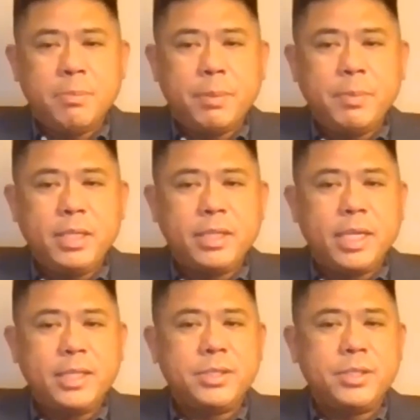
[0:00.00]

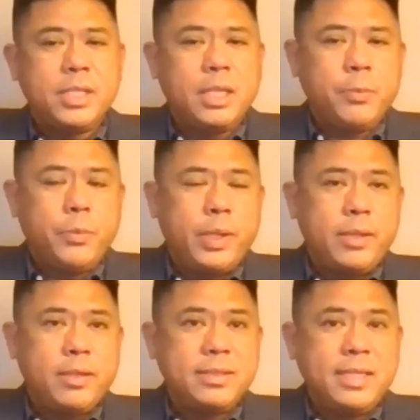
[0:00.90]
familiarize yourself
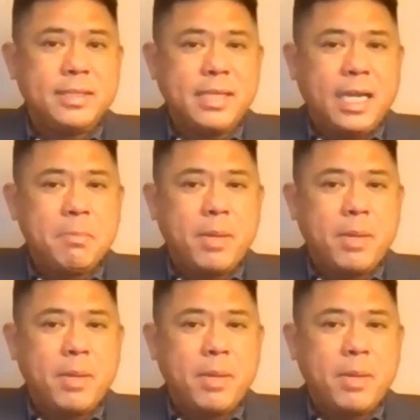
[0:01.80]
with the CSI